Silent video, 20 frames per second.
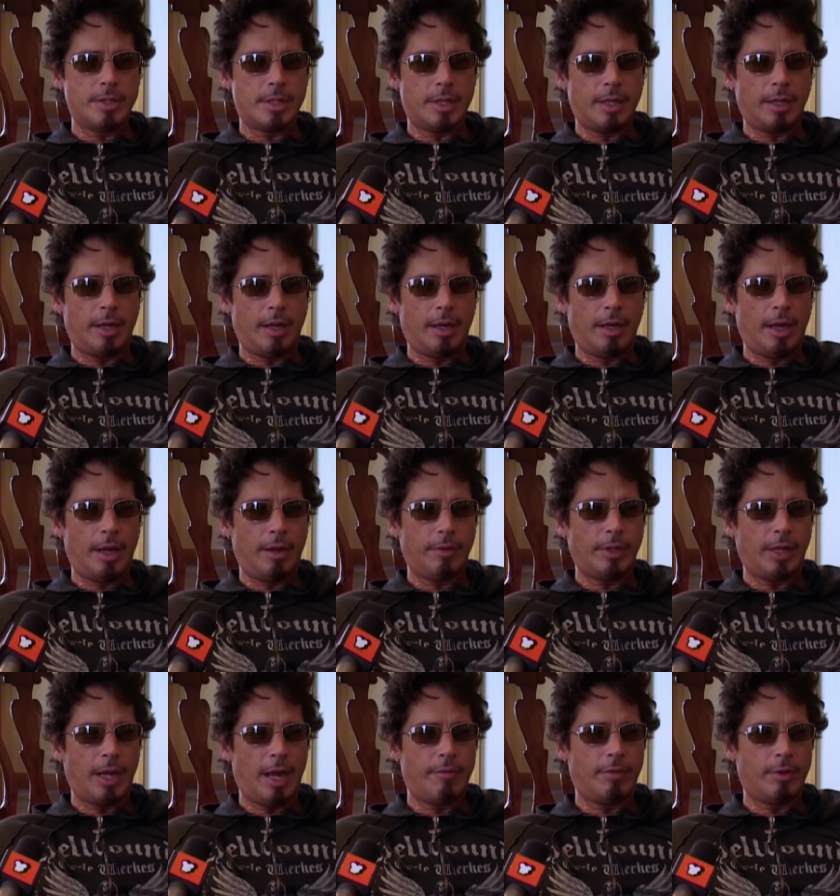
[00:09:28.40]
it's like I don't
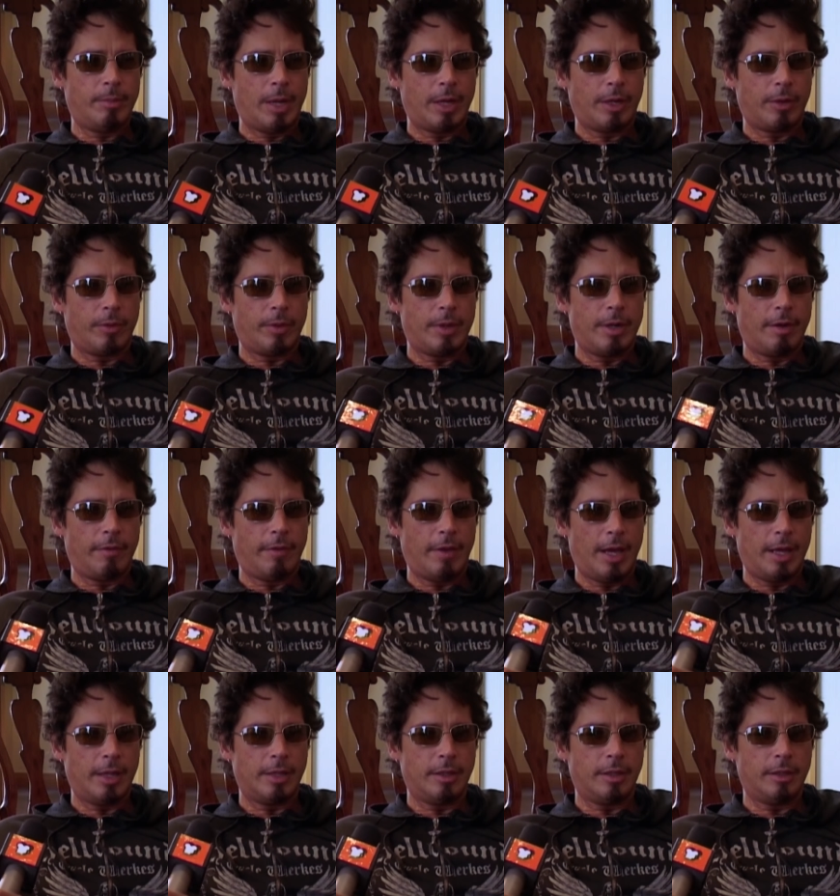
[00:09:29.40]
think ever in my career I've
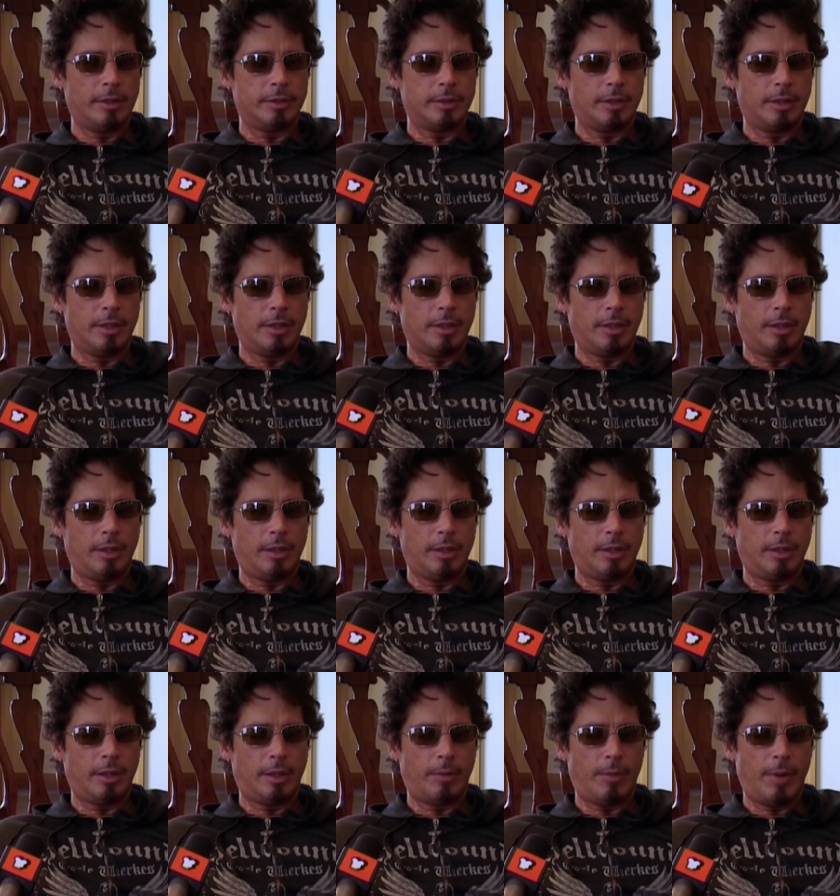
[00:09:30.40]
had a,
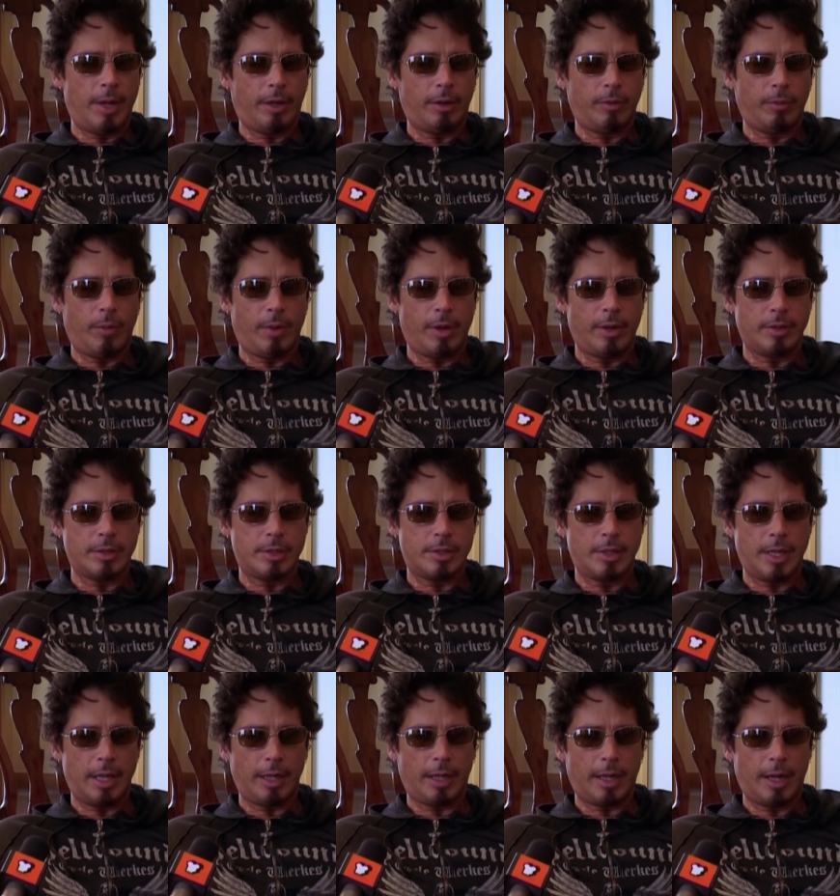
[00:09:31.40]
a, a record where
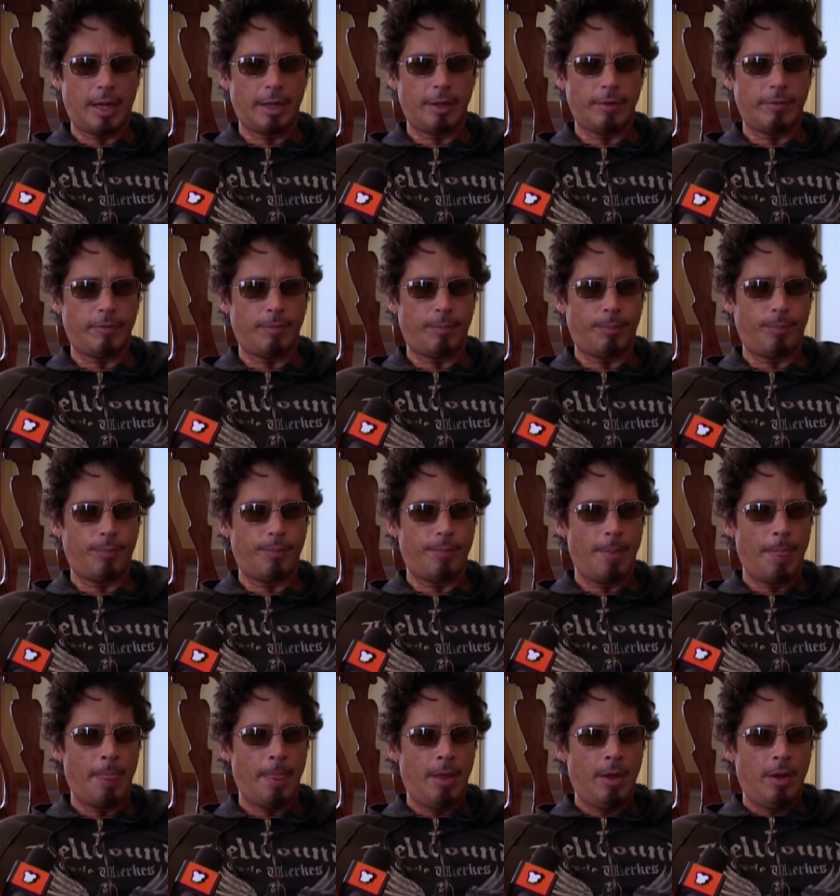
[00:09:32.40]
it's that kind of
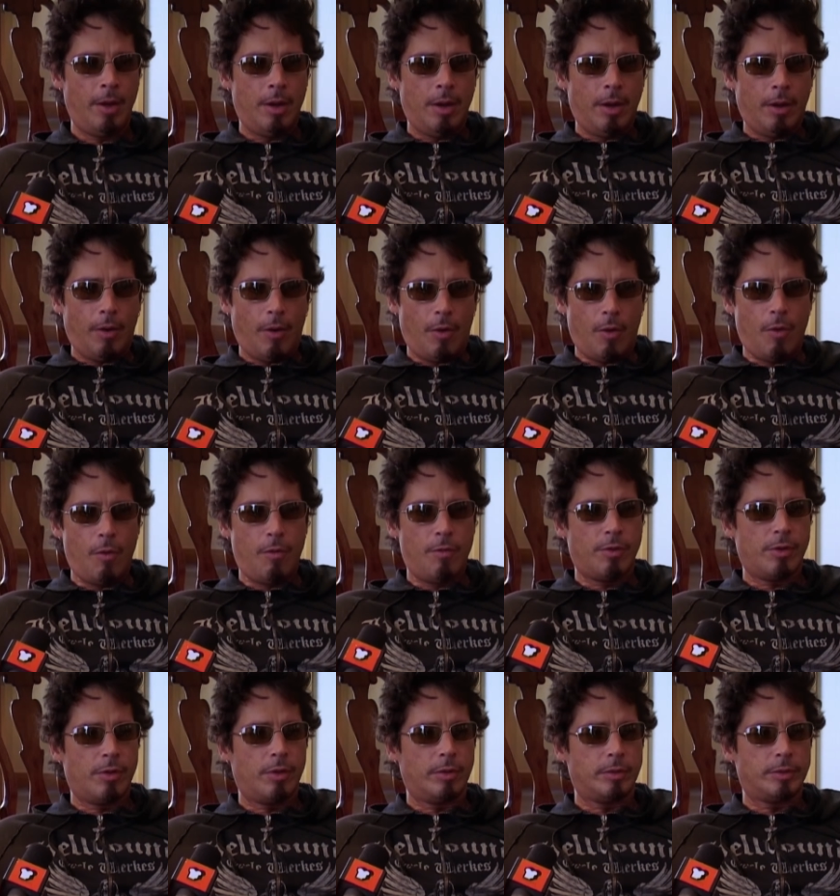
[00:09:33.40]

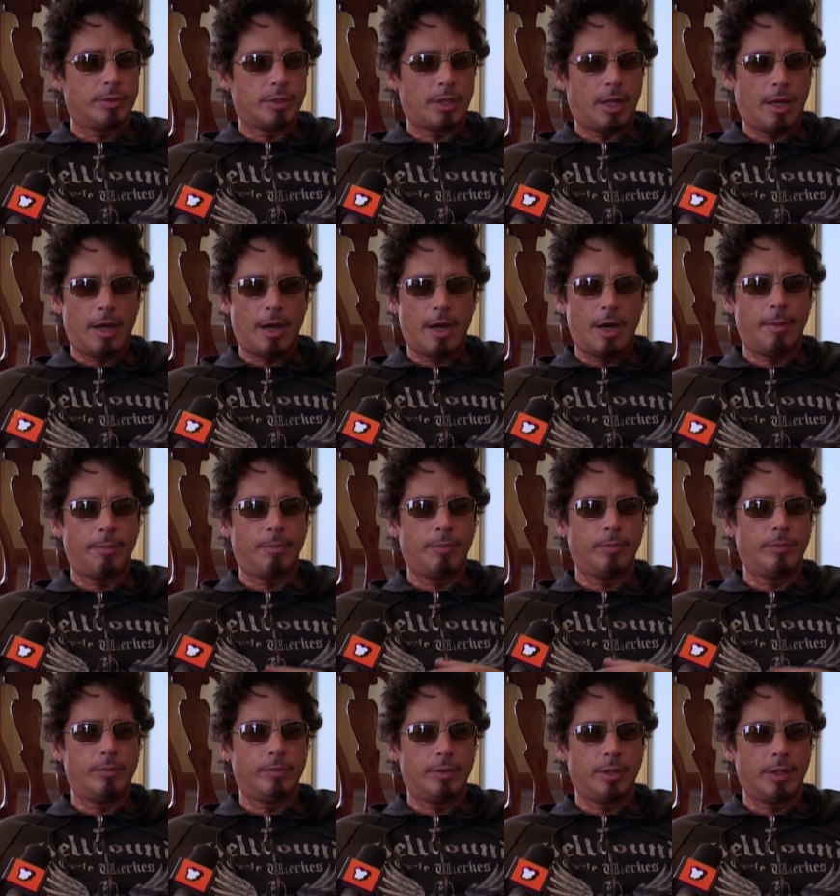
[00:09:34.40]
over the top,
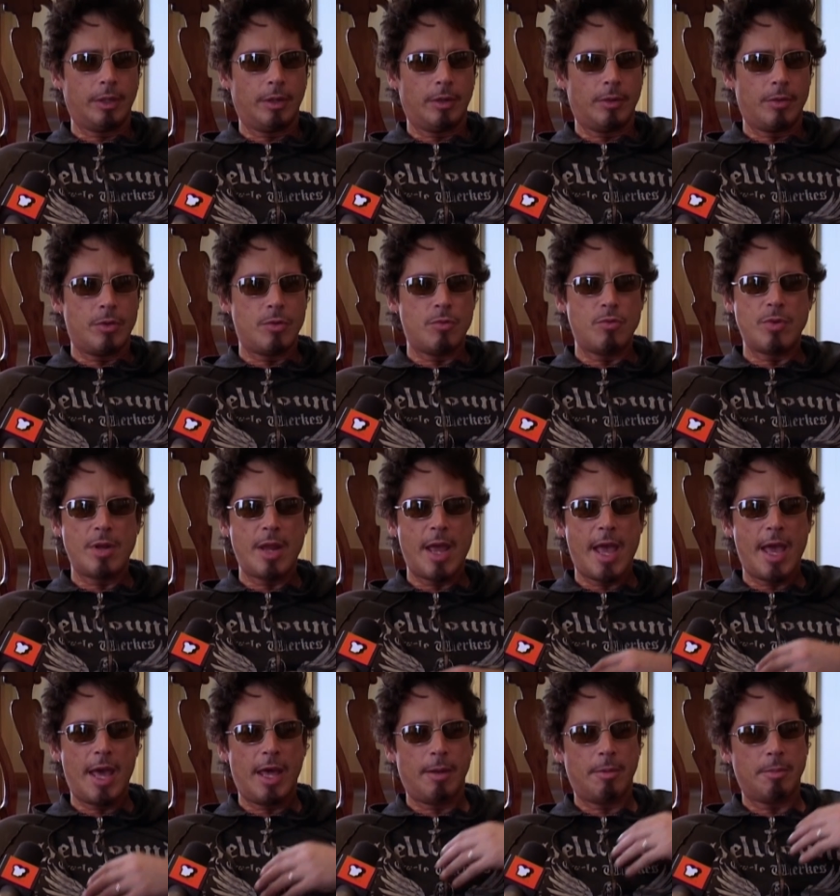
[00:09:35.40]
you know,
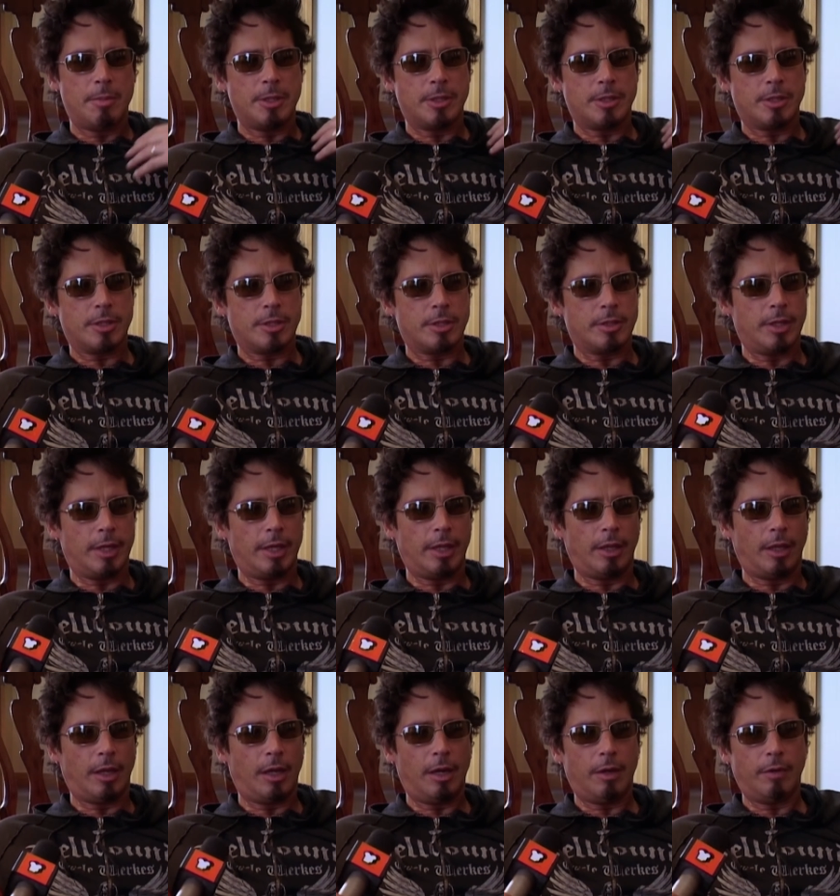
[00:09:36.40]
unanimously
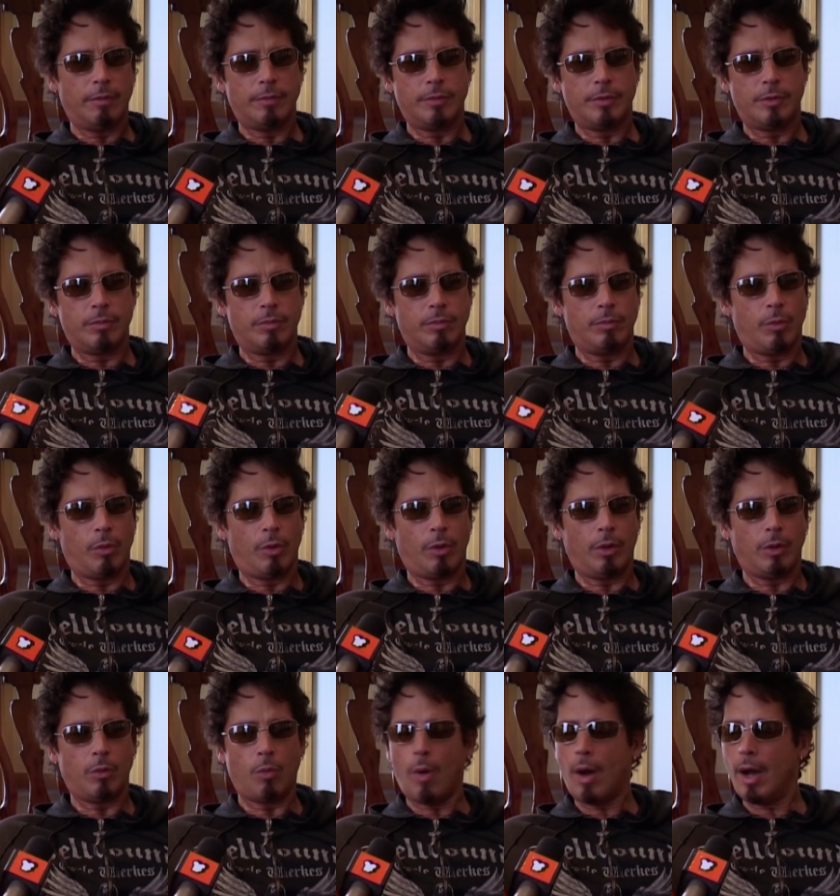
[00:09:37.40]
loved
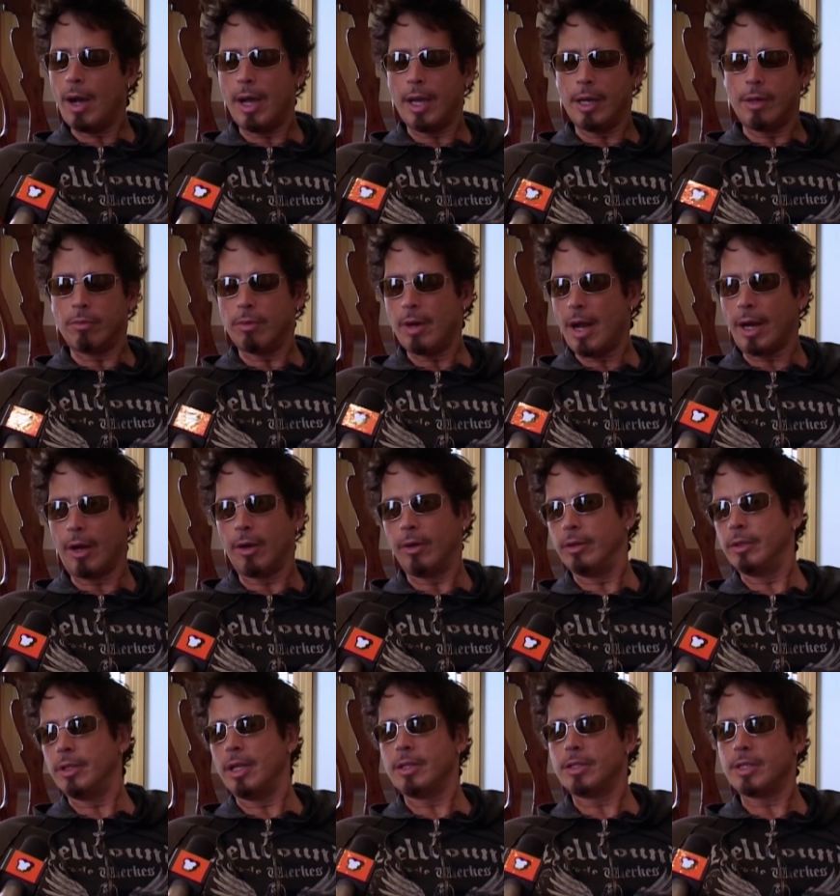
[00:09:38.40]
worldwide
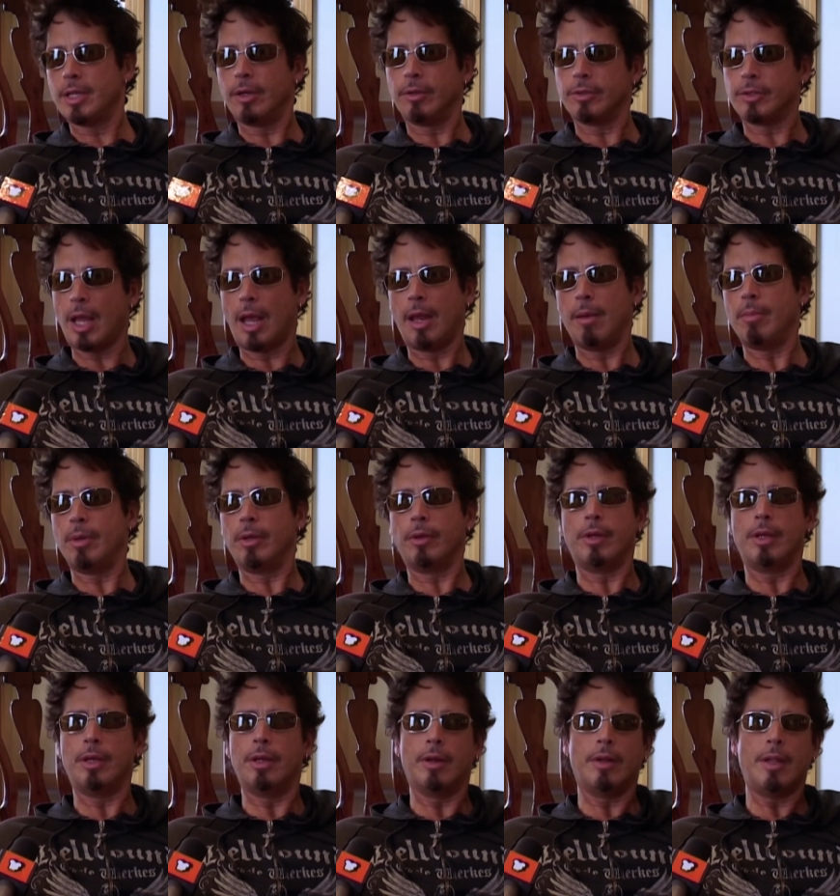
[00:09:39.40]
record that mm-hmm. sells 10
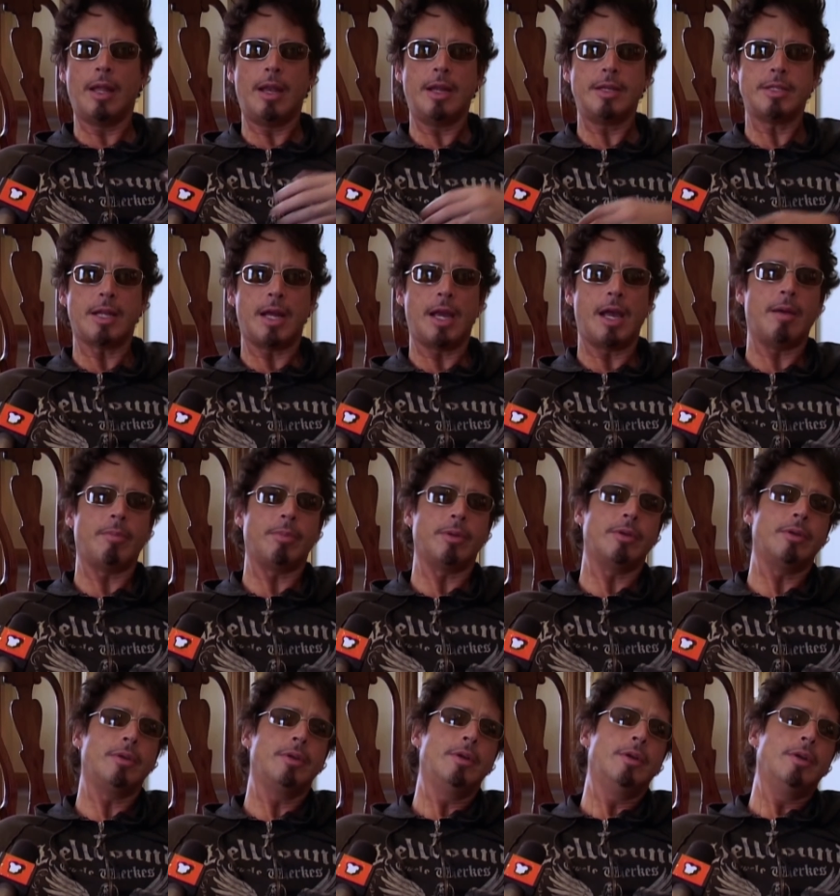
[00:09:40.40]
million. You know, that hasn't
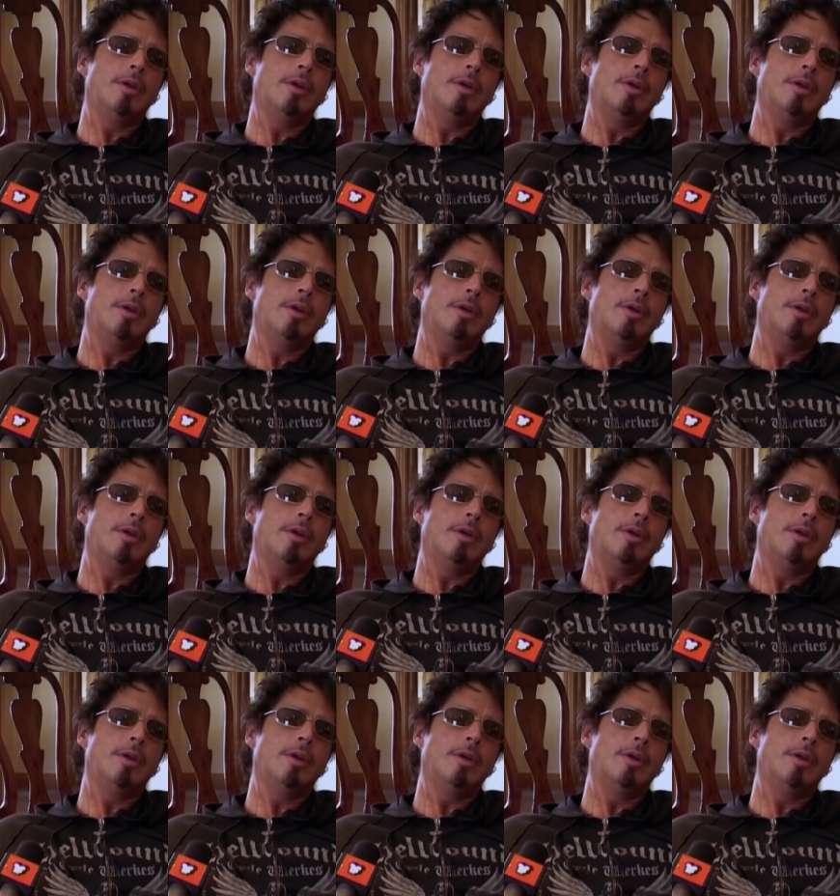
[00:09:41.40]
happened.